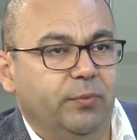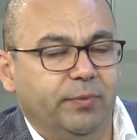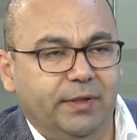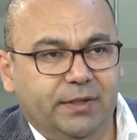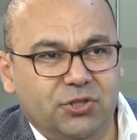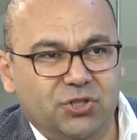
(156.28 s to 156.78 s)

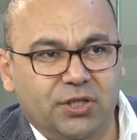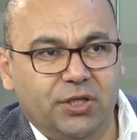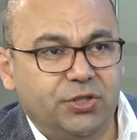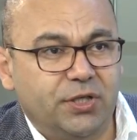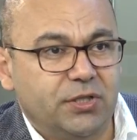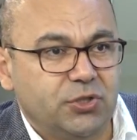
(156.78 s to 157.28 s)

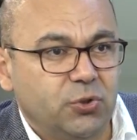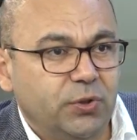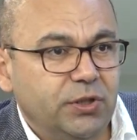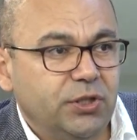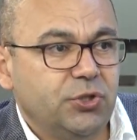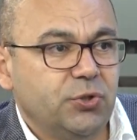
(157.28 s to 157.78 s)
construction and
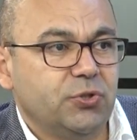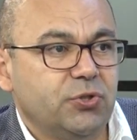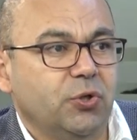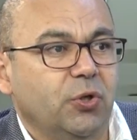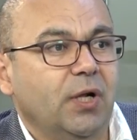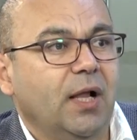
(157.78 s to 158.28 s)
zoning issues.
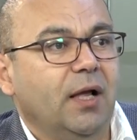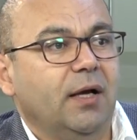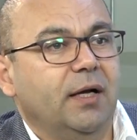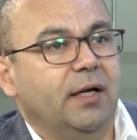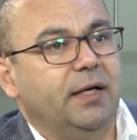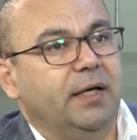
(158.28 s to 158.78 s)
So
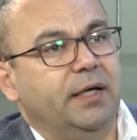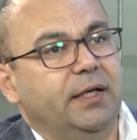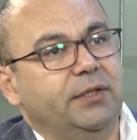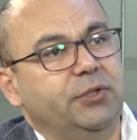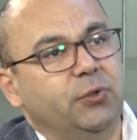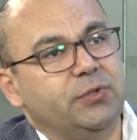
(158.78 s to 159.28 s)

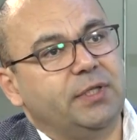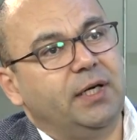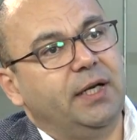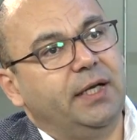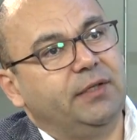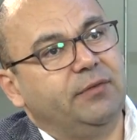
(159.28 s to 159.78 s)
those are
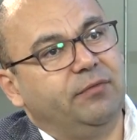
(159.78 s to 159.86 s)
like